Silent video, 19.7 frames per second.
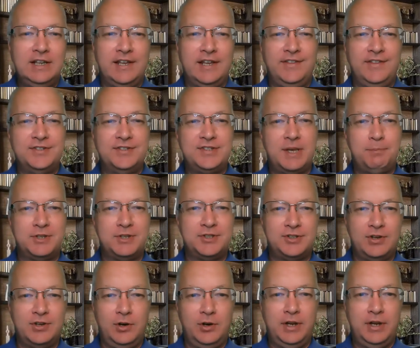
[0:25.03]
In this
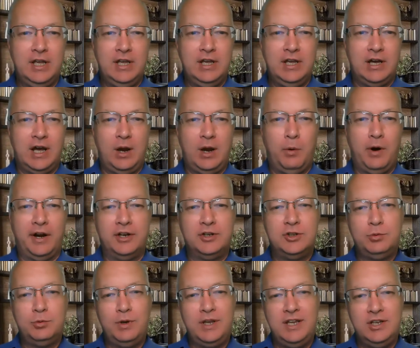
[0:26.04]
episode, I wanted
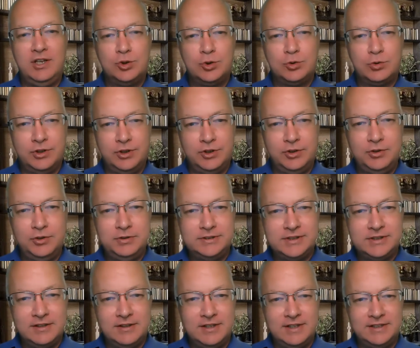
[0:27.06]
to introduce
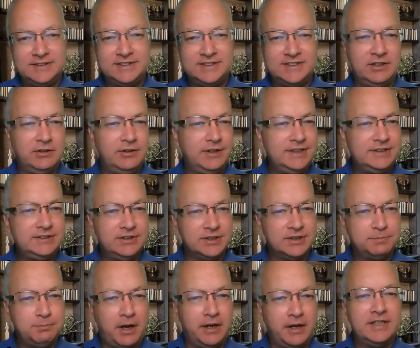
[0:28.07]
this series,
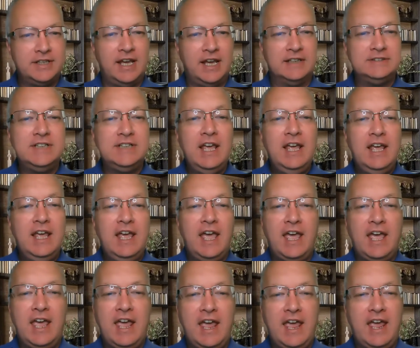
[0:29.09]
this podcast,
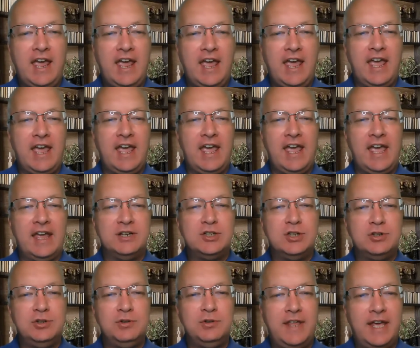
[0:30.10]
and
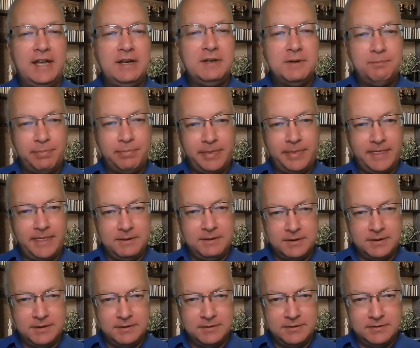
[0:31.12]
to do that,
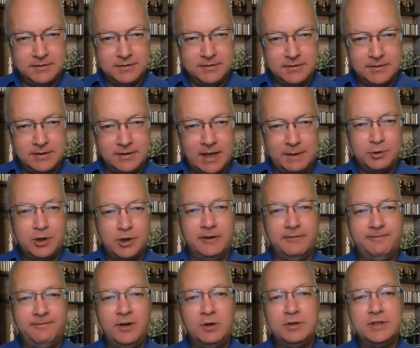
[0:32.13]
I'm going
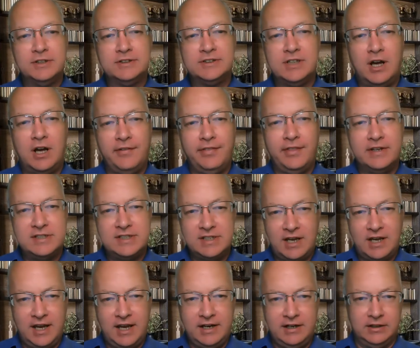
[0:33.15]
to focus on the
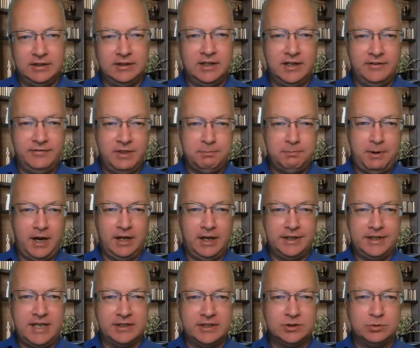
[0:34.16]
title of the
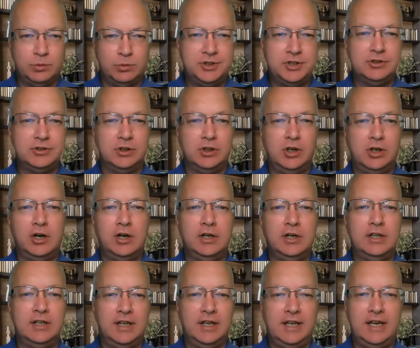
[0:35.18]
podcast, which is
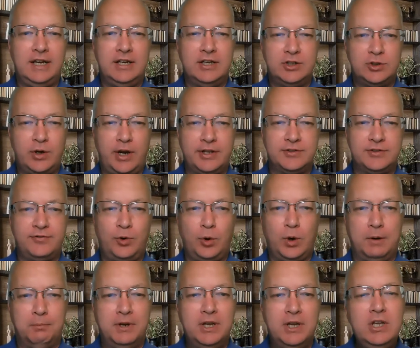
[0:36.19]
Learn, Lead,
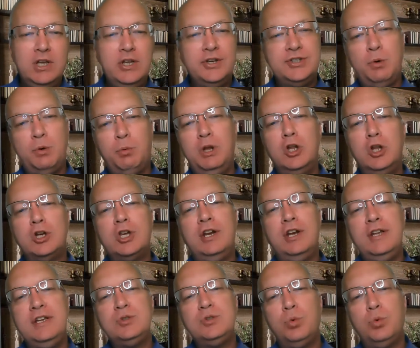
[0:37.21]
Transform. So we'll look
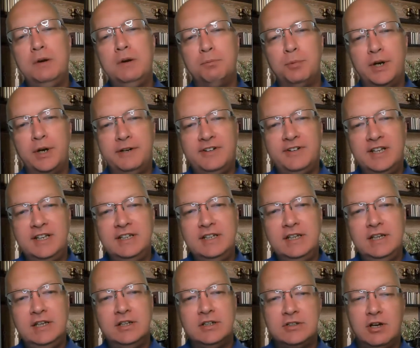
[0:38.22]
at each one briefly,
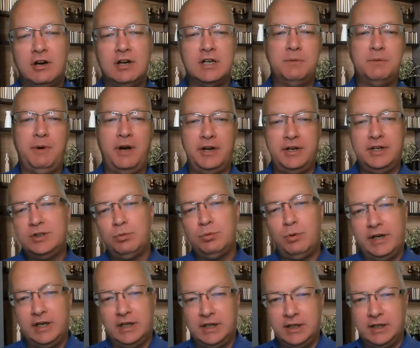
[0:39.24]
talk about each
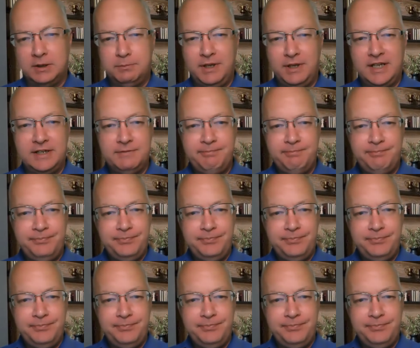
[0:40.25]
one a little bit,